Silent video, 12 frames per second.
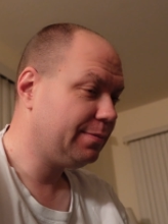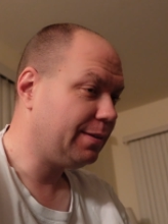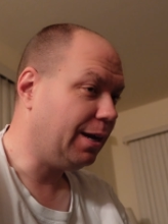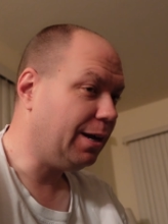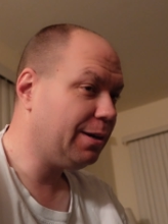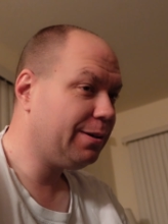
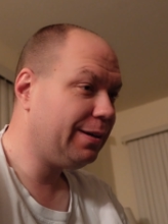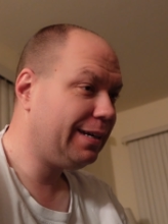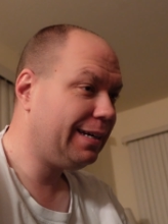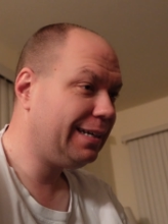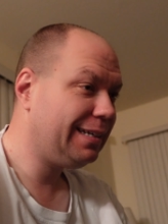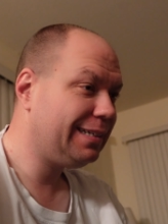
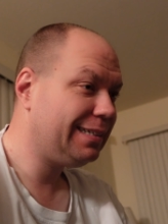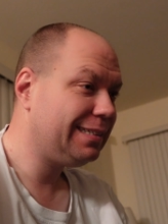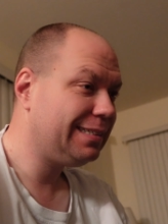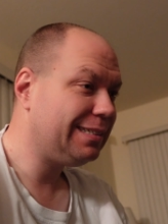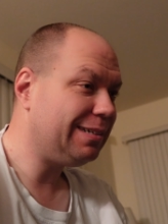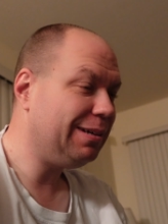hungry,
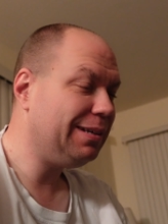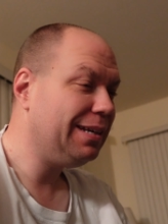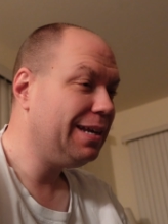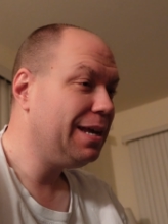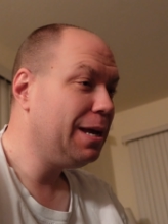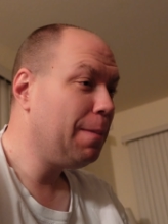going
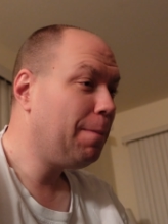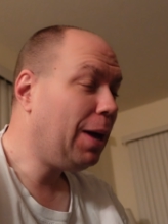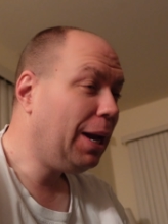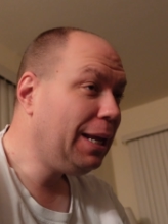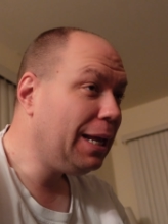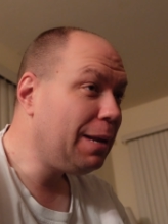
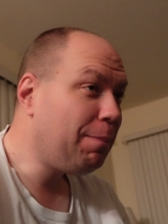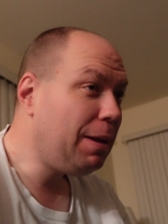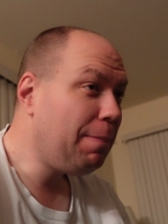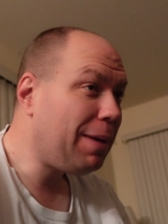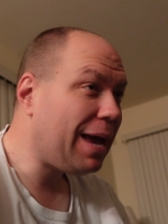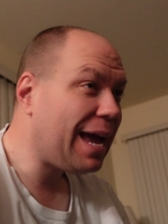potty on the pee
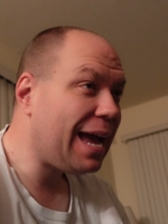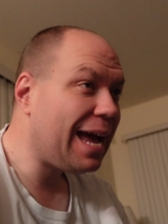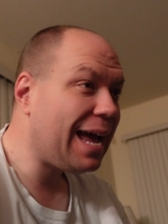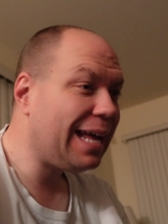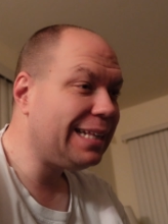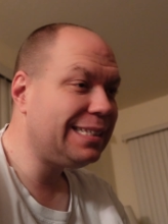
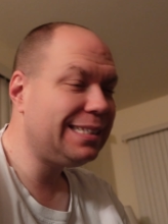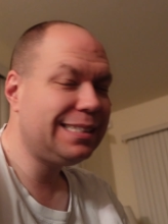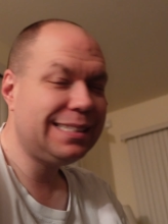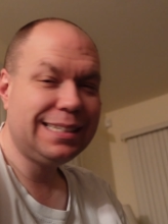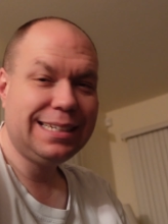pads,